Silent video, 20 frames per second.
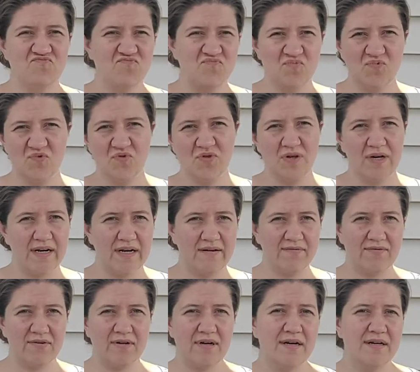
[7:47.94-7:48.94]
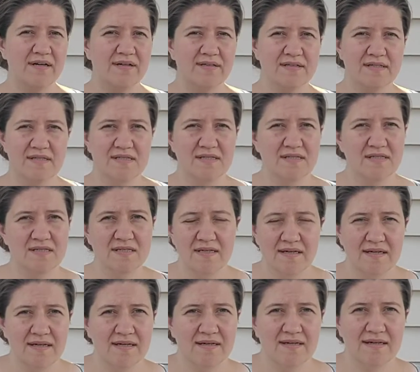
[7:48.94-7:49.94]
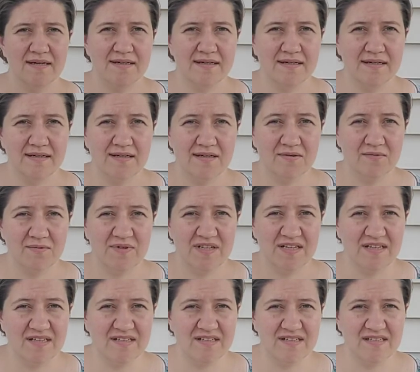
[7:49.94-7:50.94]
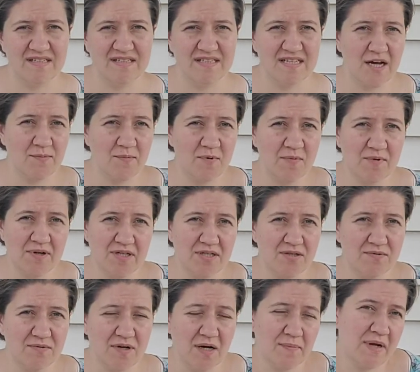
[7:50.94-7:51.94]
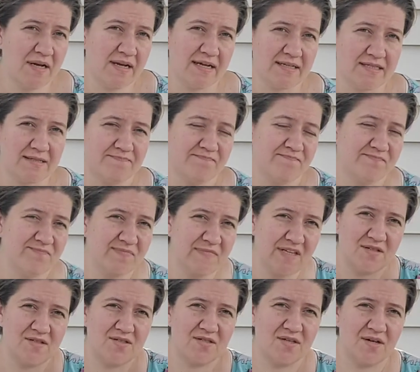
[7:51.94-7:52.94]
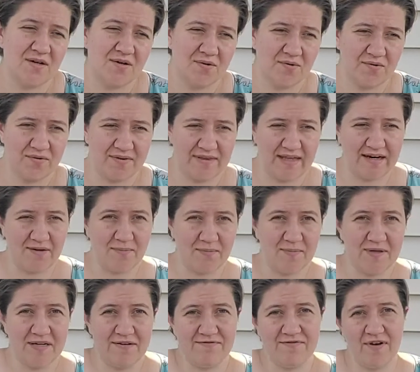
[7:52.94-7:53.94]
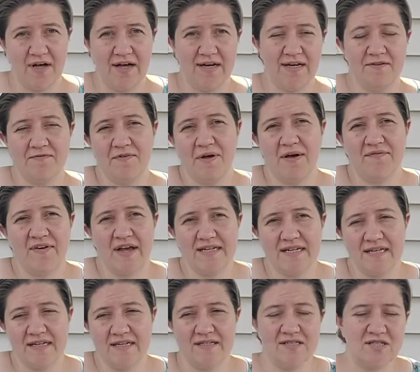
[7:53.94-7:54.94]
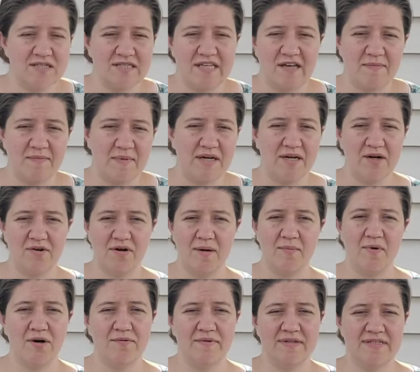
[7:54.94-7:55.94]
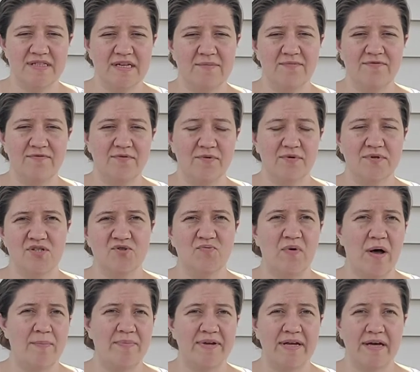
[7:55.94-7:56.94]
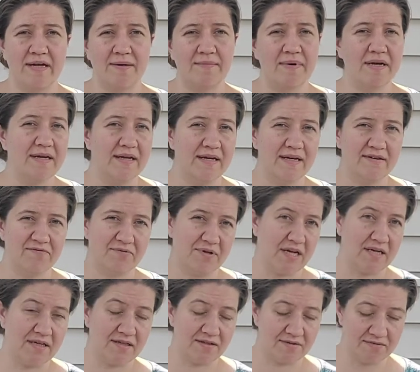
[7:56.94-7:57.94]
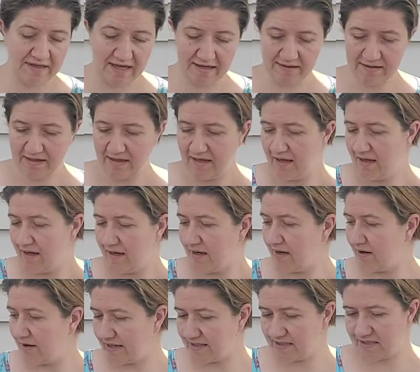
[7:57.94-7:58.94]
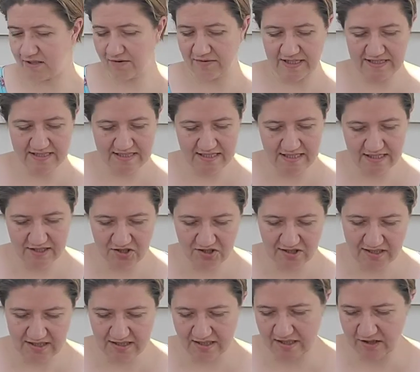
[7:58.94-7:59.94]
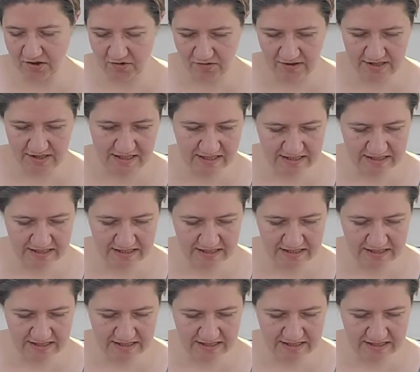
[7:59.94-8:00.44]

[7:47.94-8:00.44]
whatever else uh, we decide we want to do on Mondays. So that'll be fun. And if you have ideas, just let me know. I'm always up for swapping out a Monday if we need to do that. All right, so let's get into the nitty gritty